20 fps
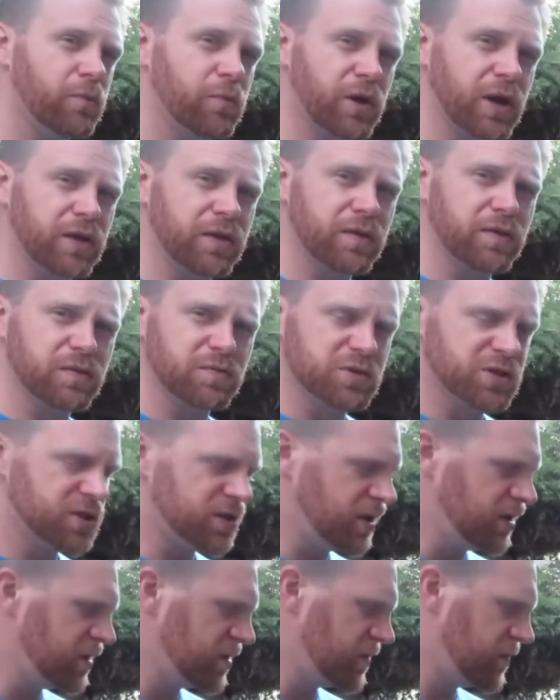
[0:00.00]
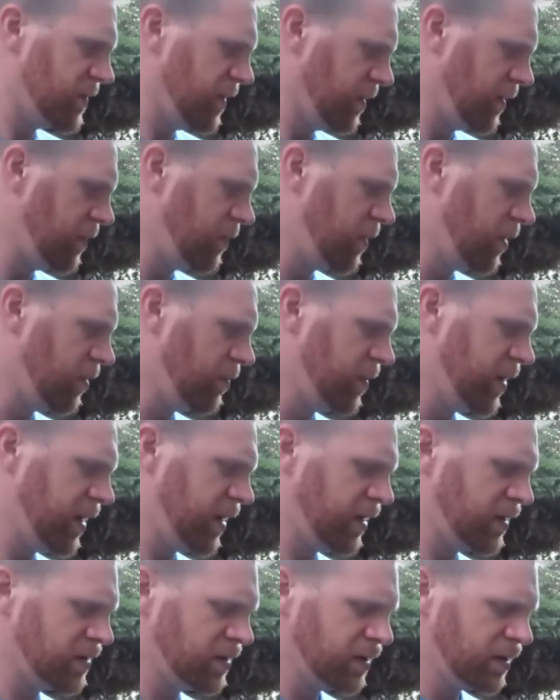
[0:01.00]
But I think the machine is very well
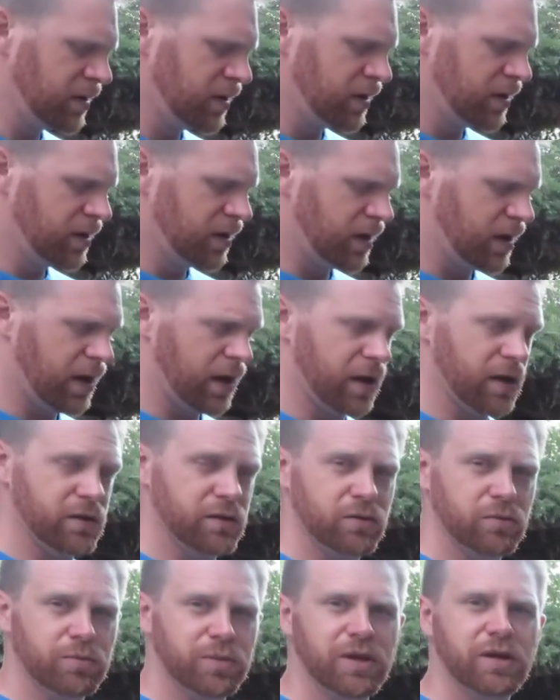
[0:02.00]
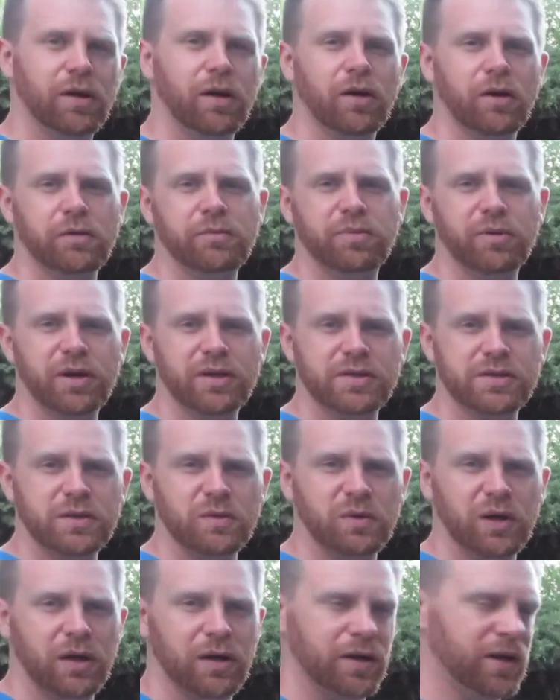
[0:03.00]
made, and you'd be hard-pressed
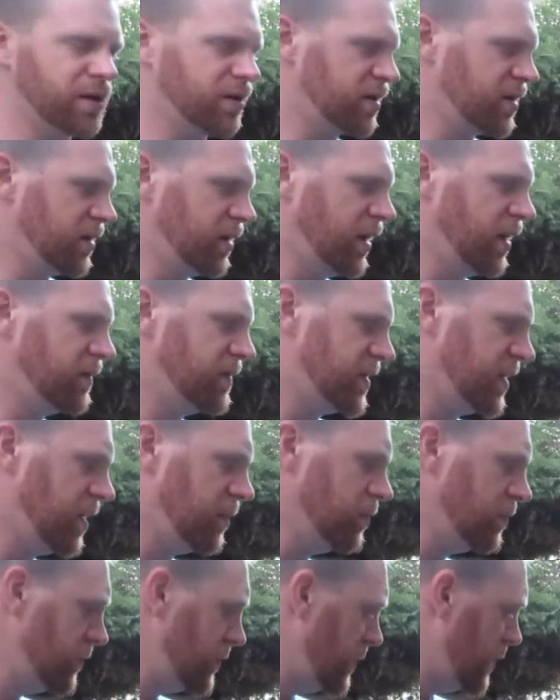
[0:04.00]
to wear it out in a lifetime.